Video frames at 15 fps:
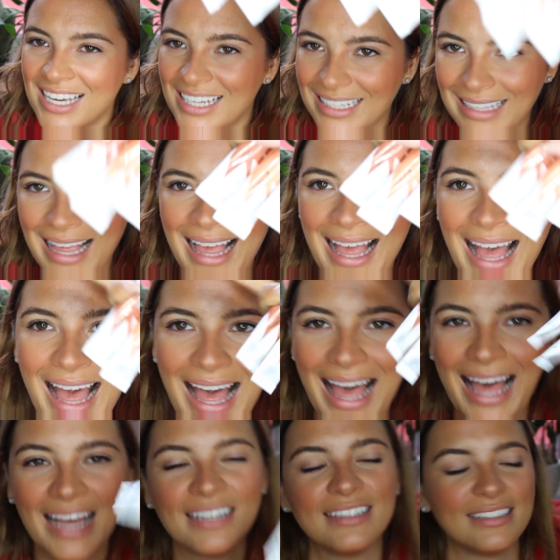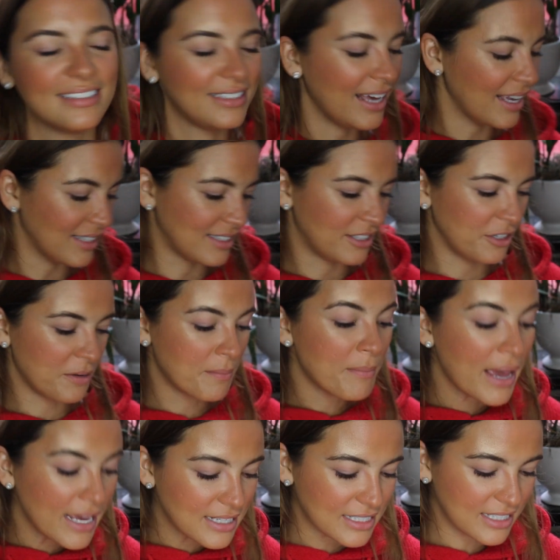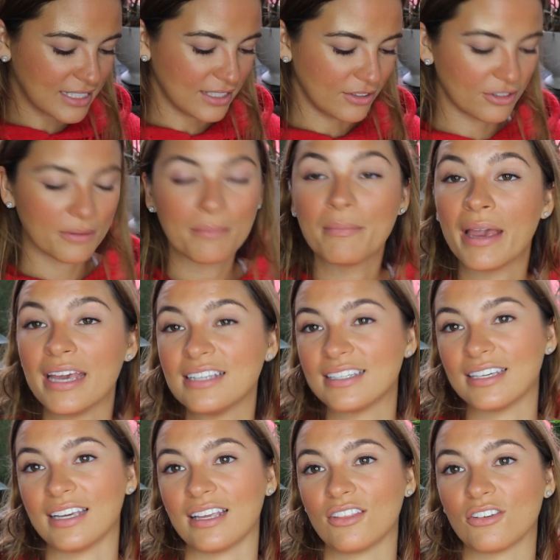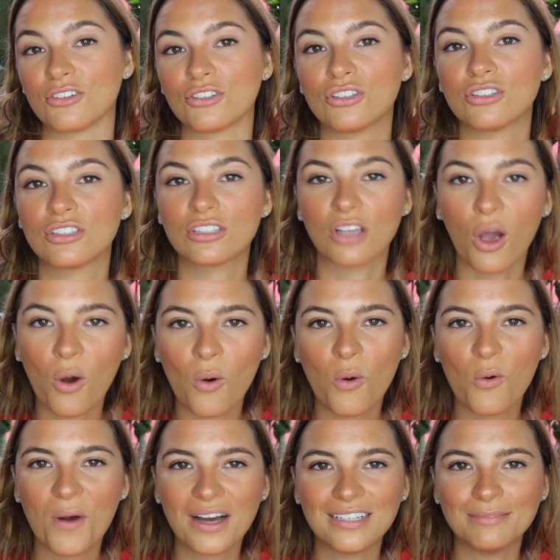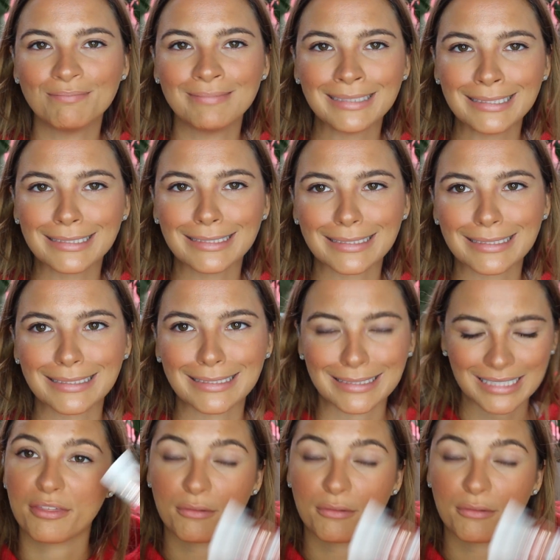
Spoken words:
Yes, they're amazing. They're amazing. They're so amazing.